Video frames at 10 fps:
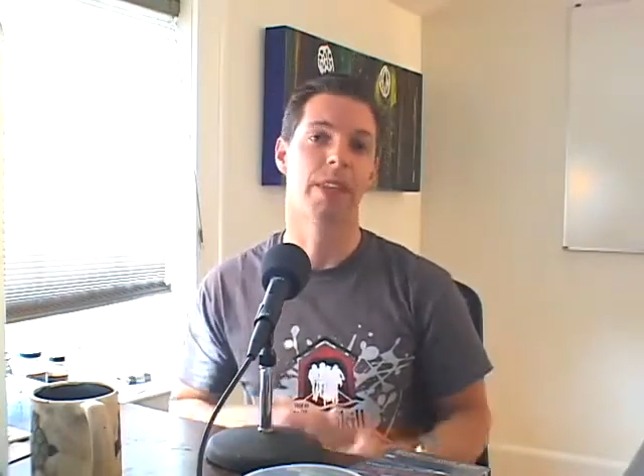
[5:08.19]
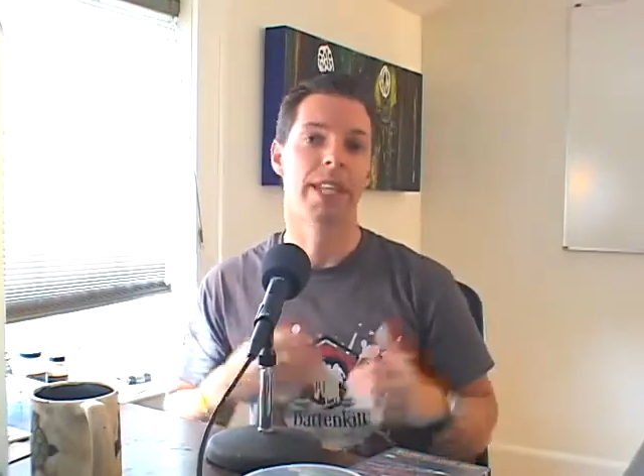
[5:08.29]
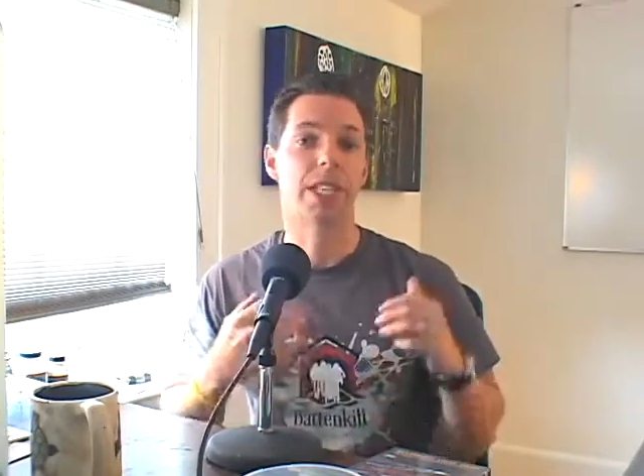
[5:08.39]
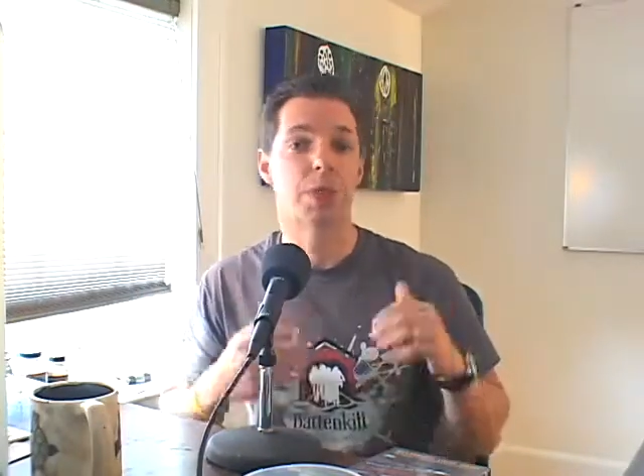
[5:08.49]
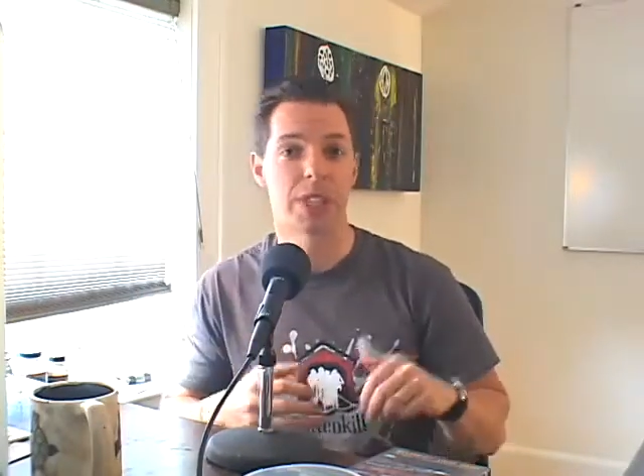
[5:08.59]

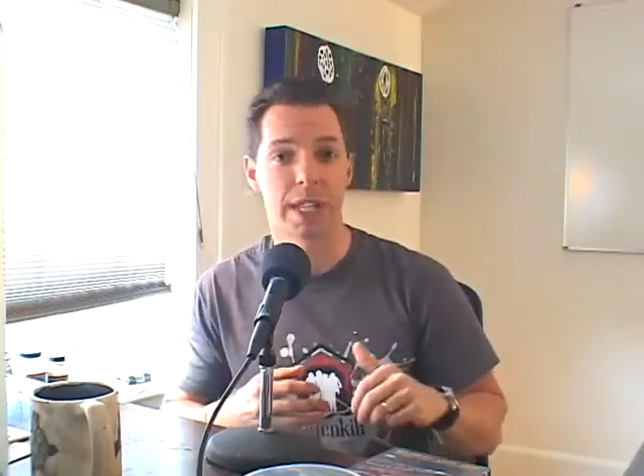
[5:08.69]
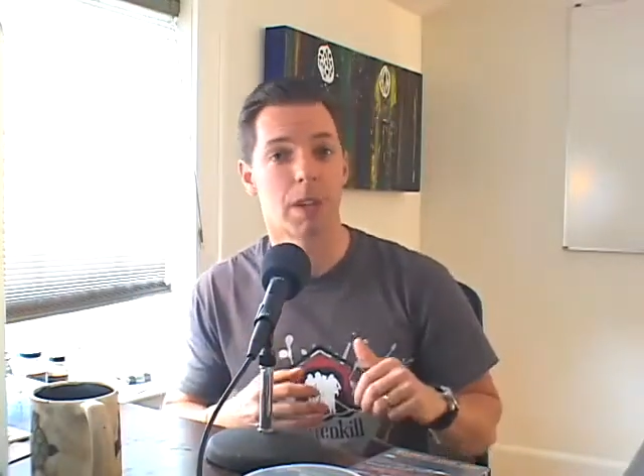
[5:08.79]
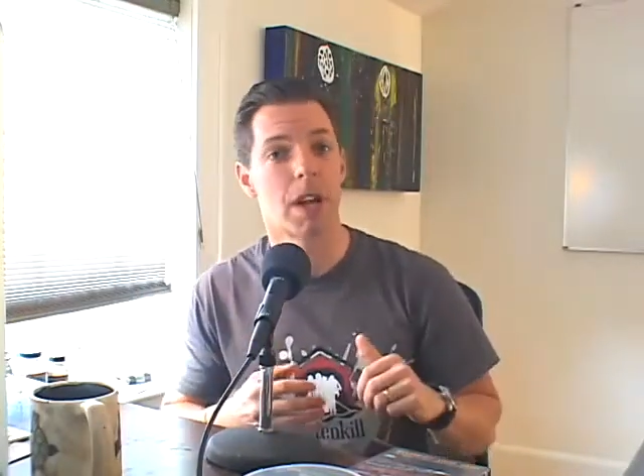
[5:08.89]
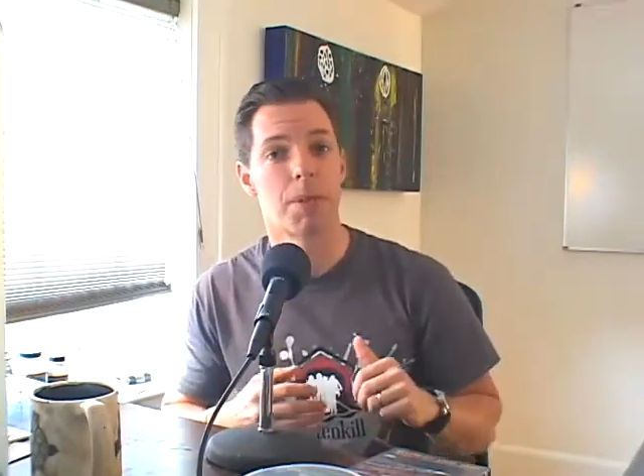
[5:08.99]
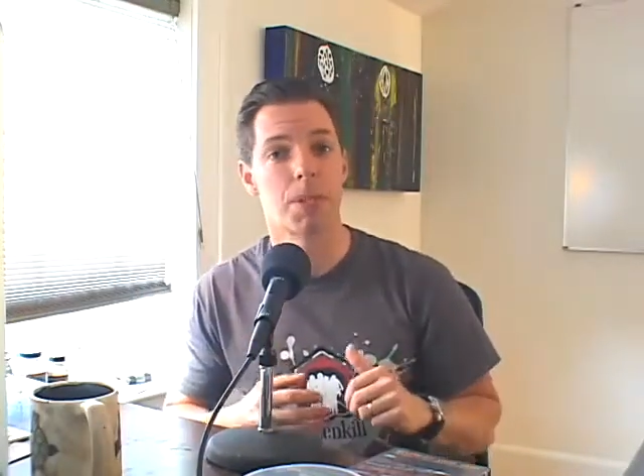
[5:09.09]
That's what Cycle
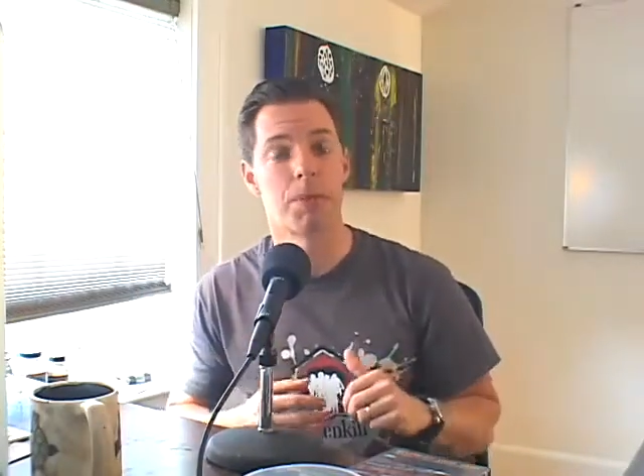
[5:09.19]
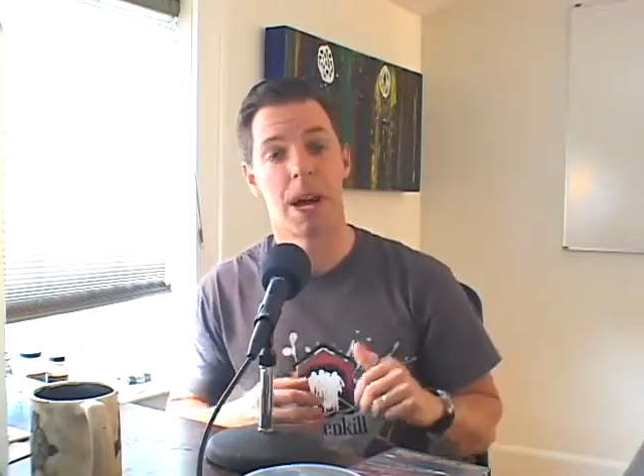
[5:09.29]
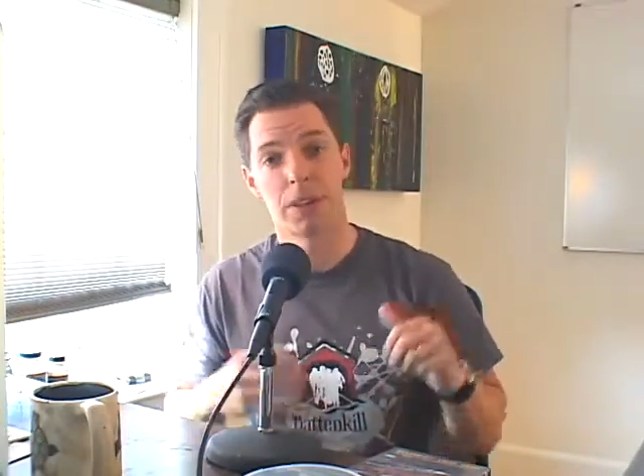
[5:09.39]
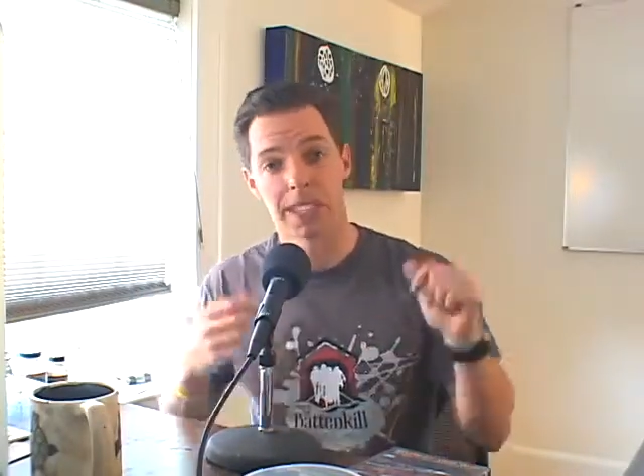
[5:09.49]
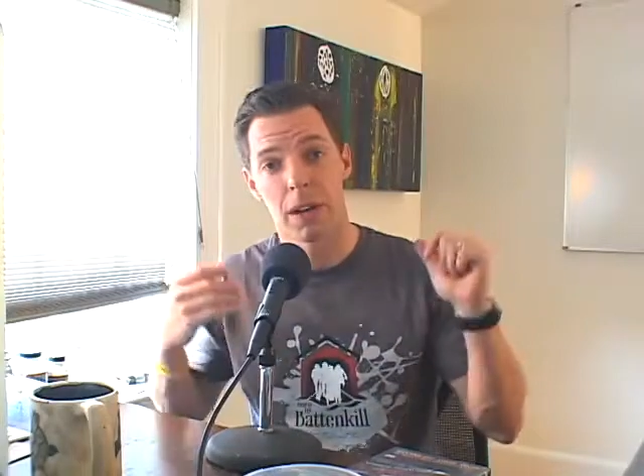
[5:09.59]
Club is
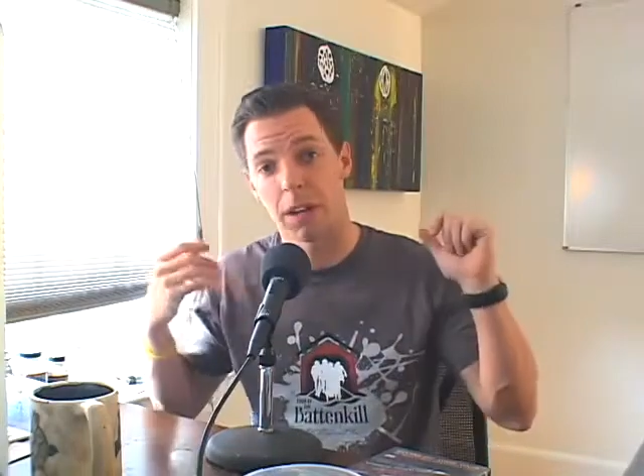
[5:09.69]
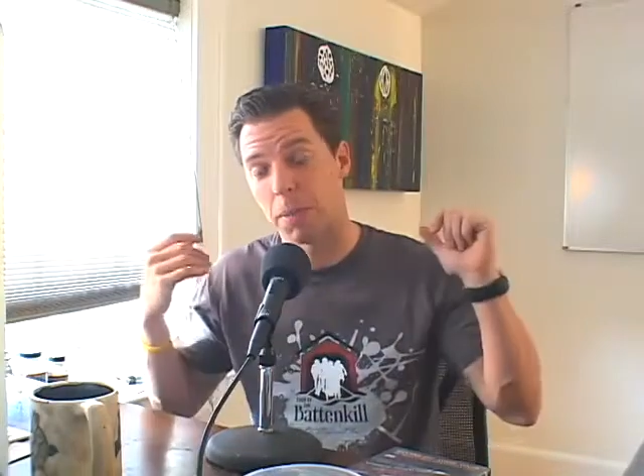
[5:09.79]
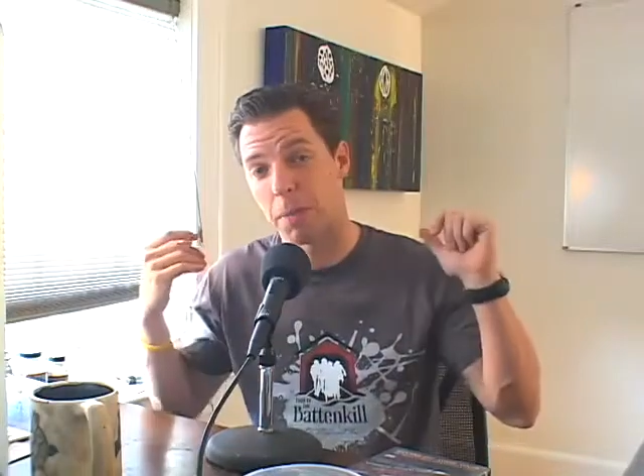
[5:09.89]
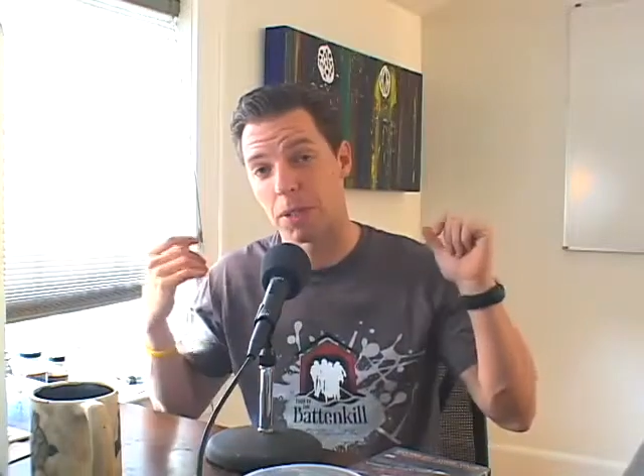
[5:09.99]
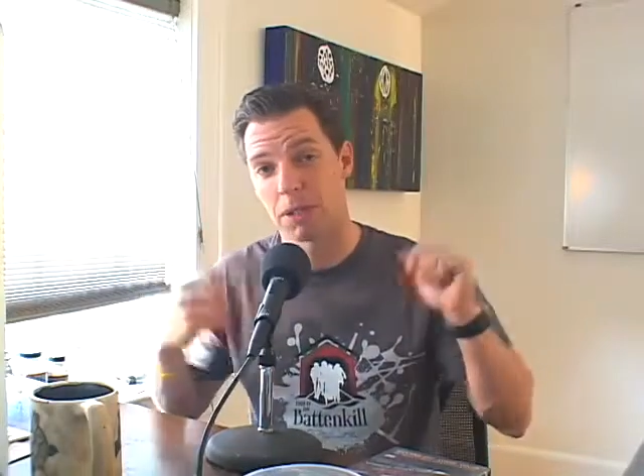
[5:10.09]
about. Cycle Club
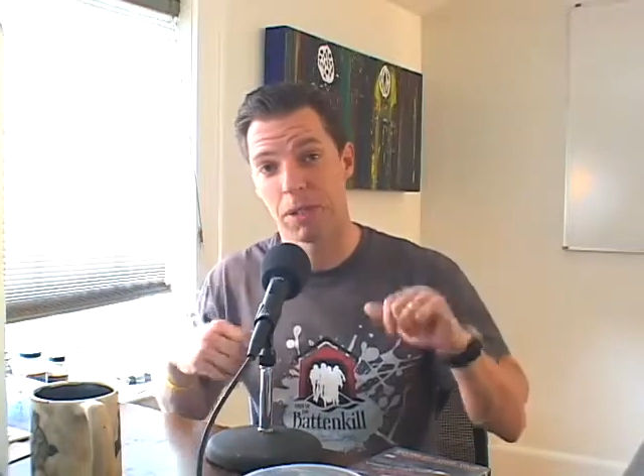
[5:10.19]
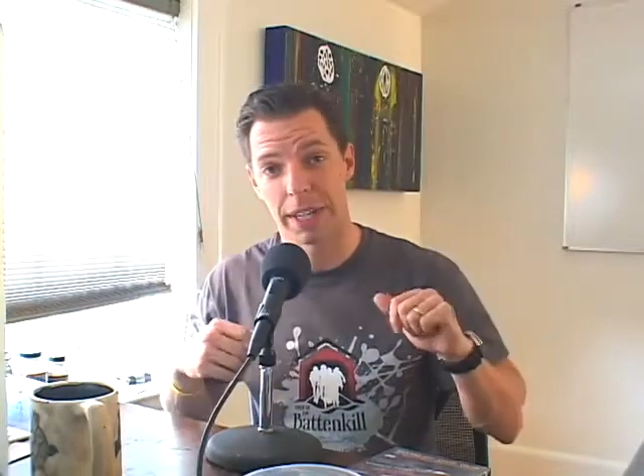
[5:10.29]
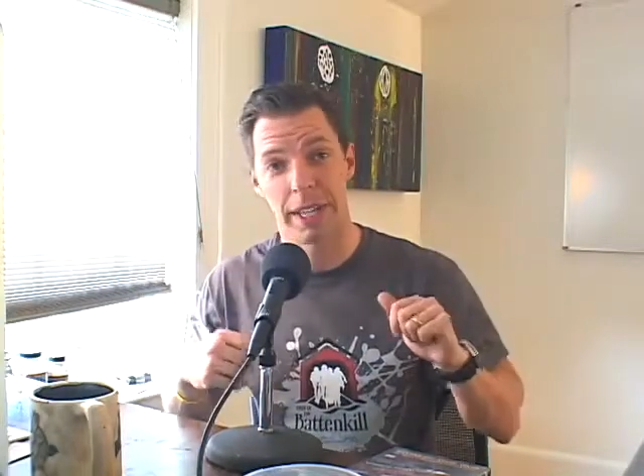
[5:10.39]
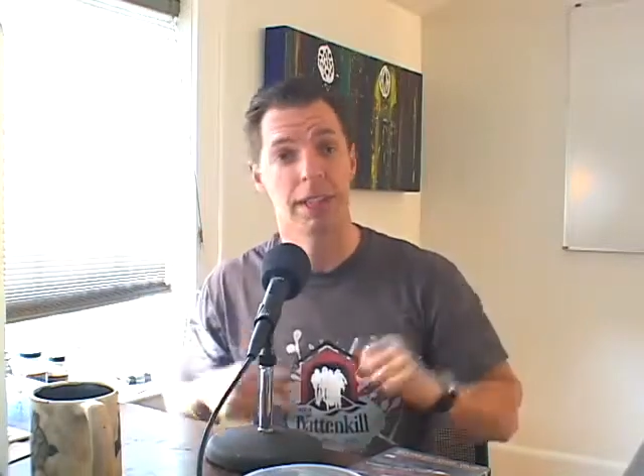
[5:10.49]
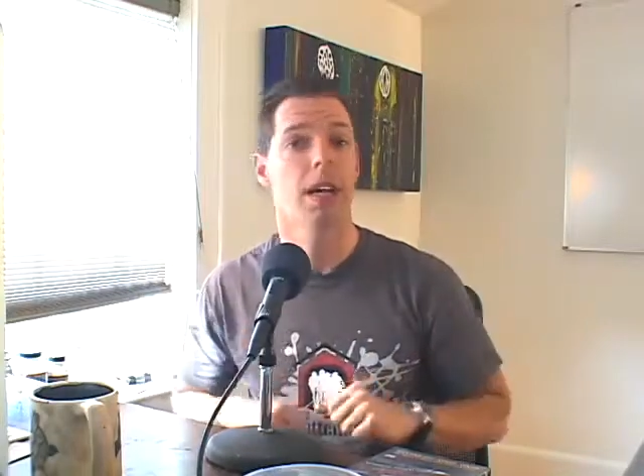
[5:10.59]
members log
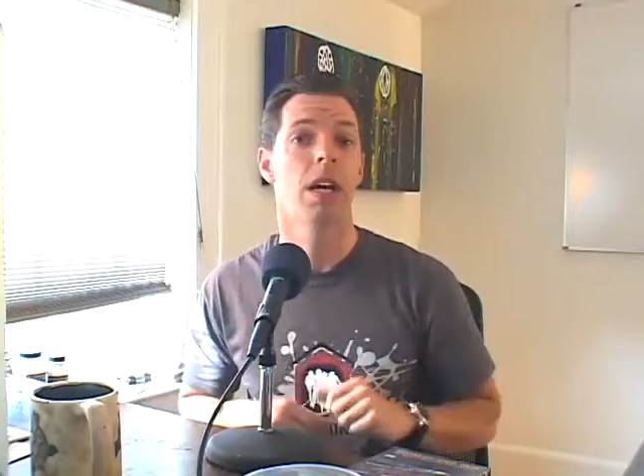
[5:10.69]
in.